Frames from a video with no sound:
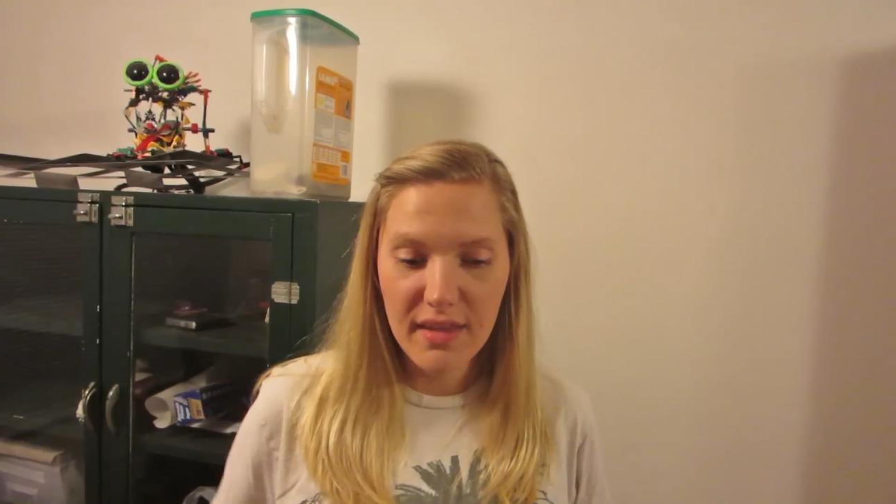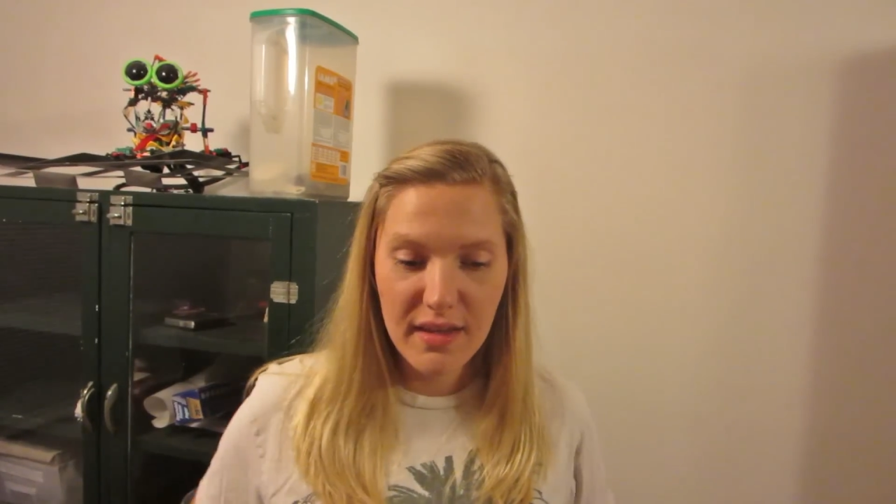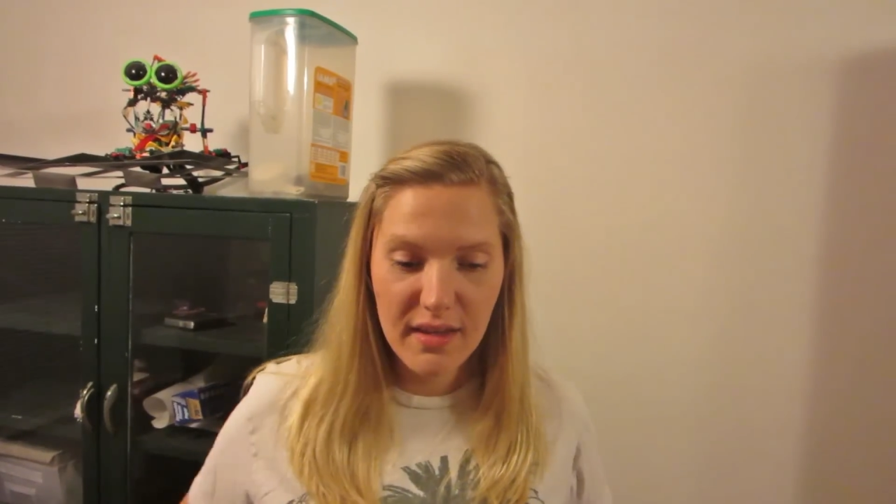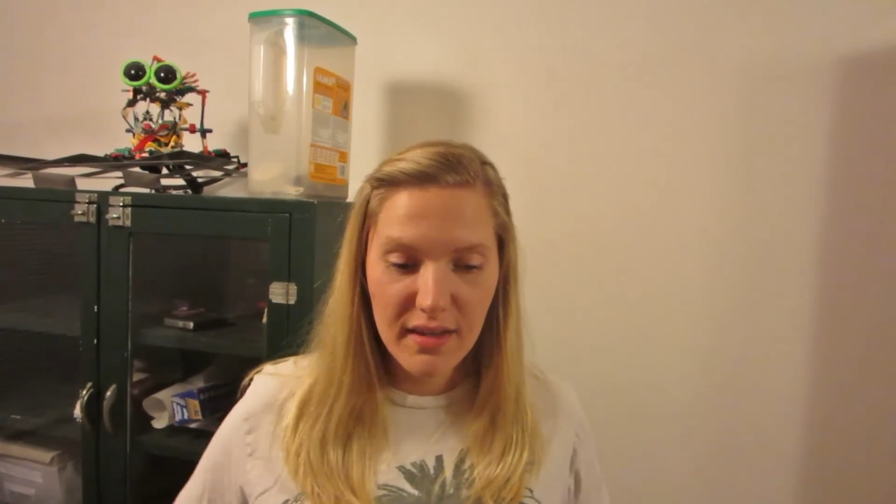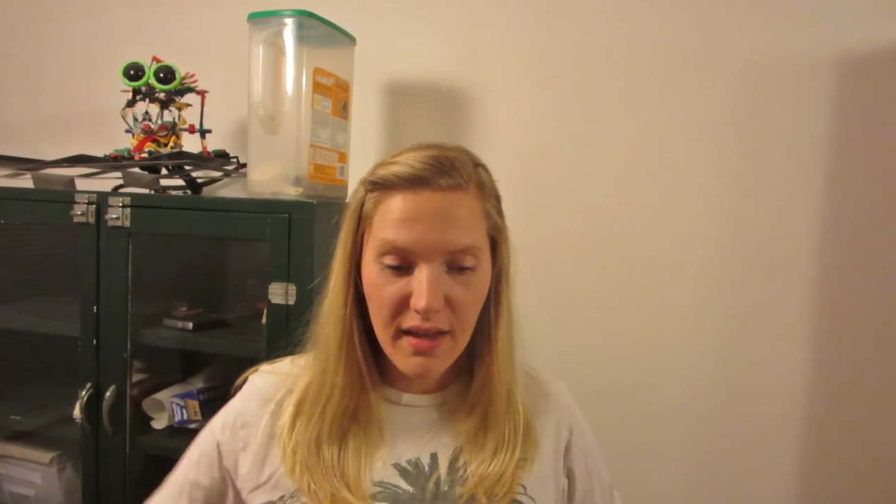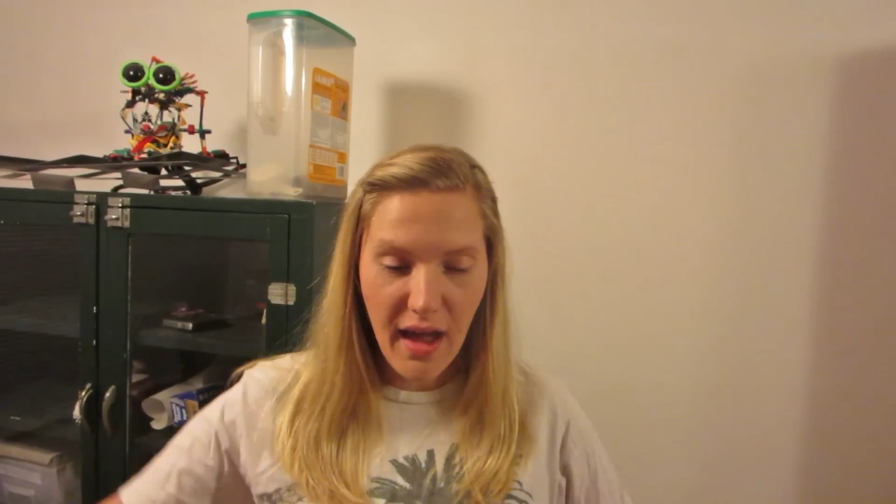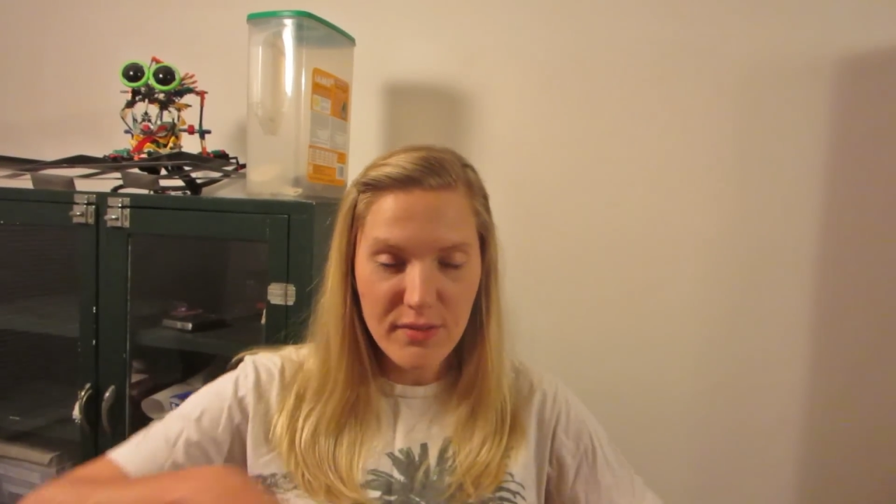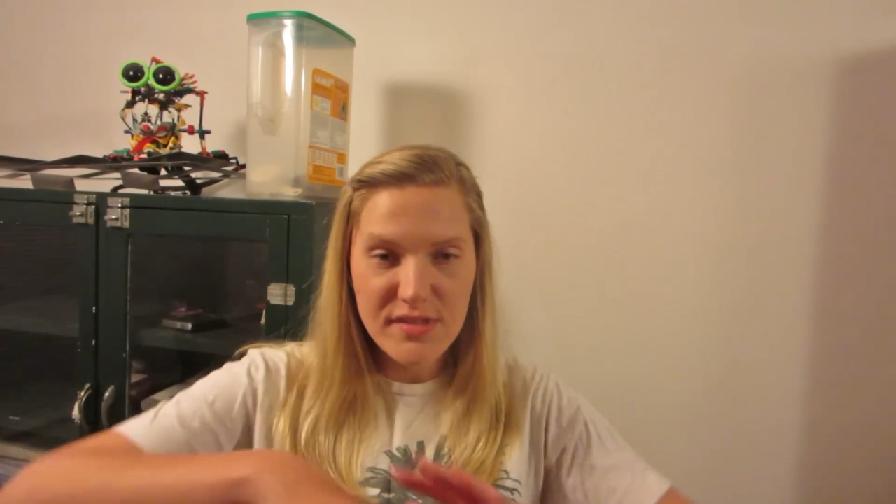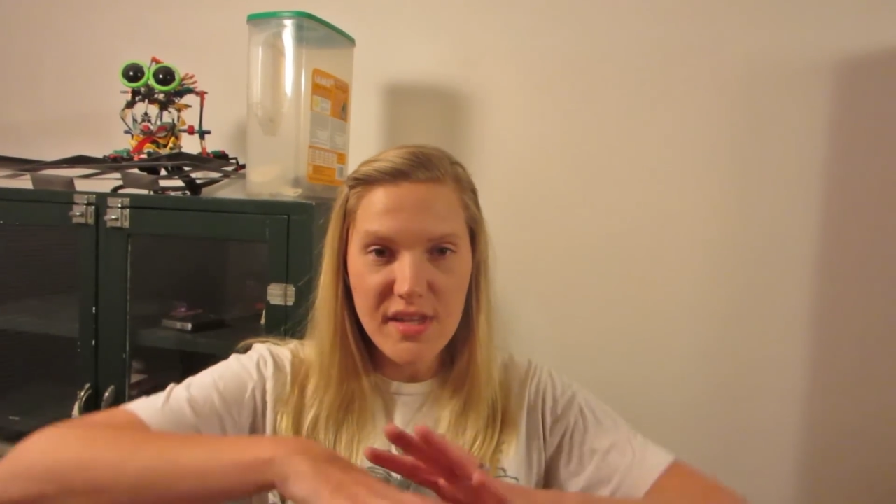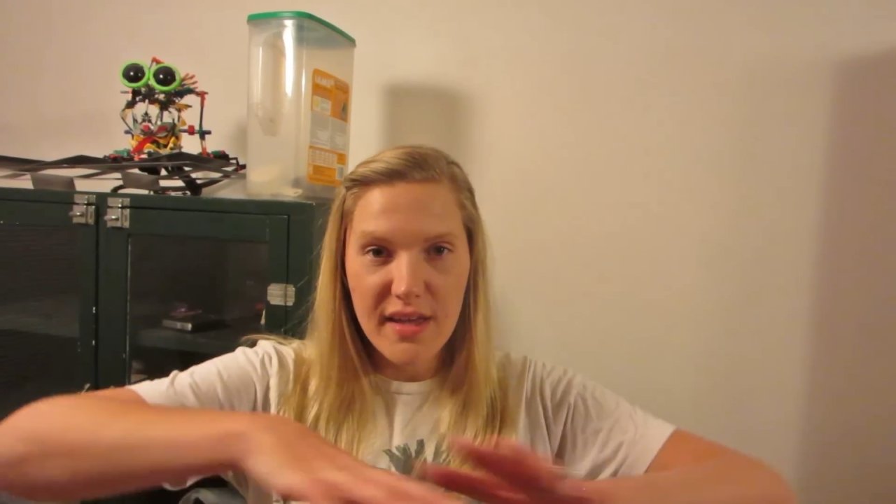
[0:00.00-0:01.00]
the
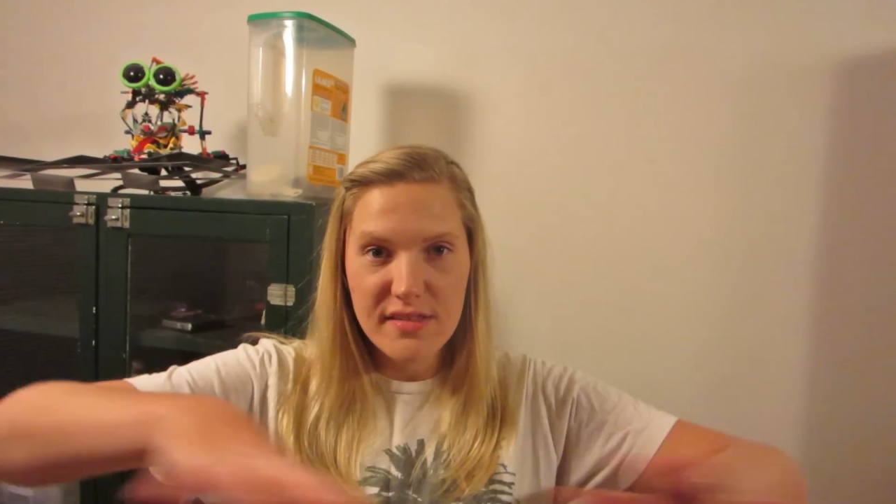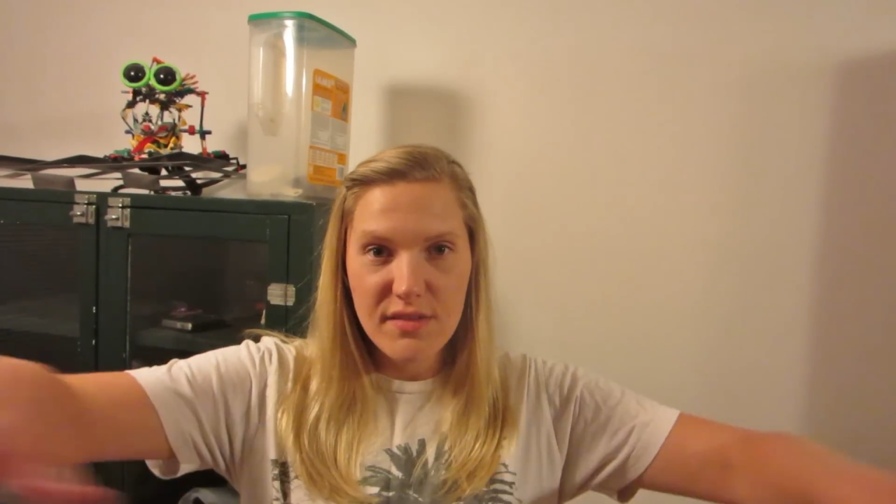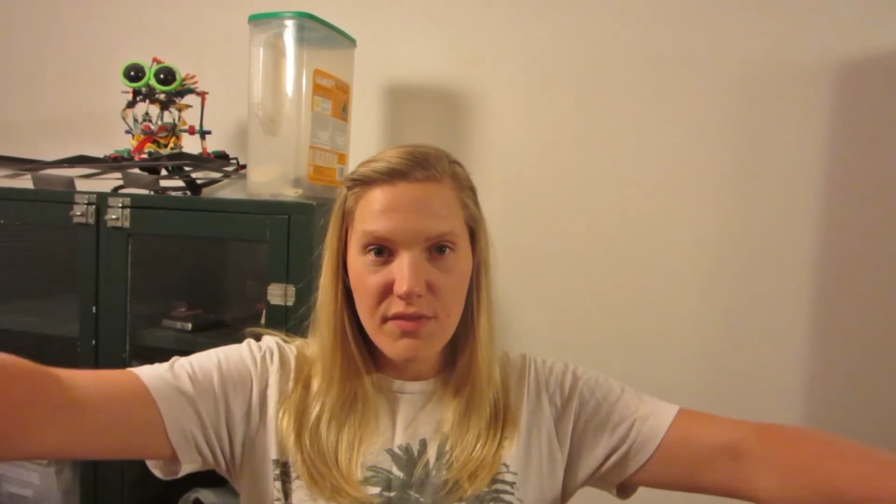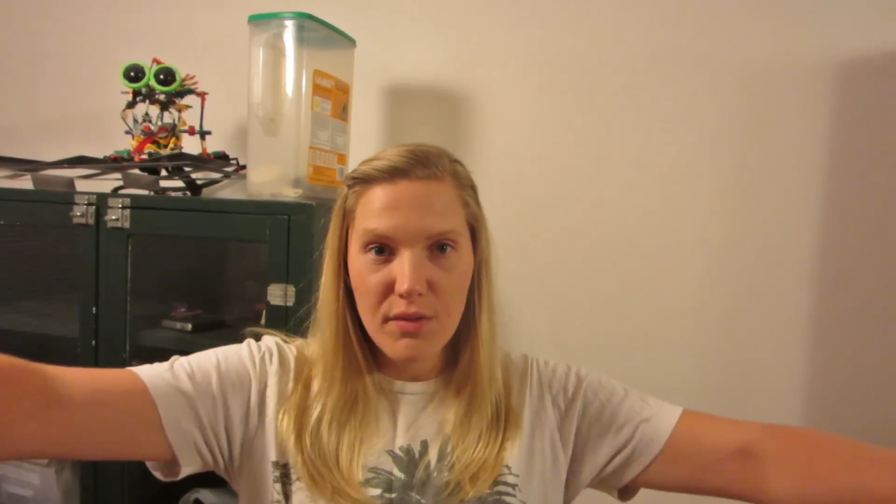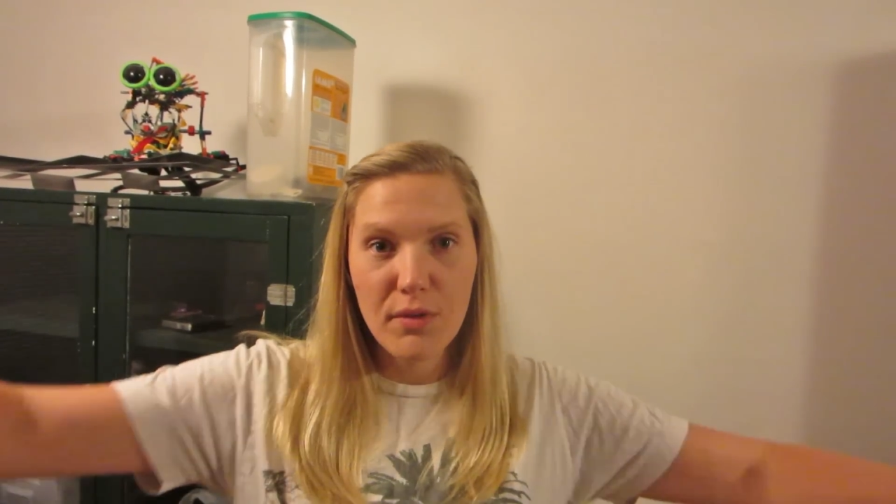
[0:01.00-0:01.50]
outsides of the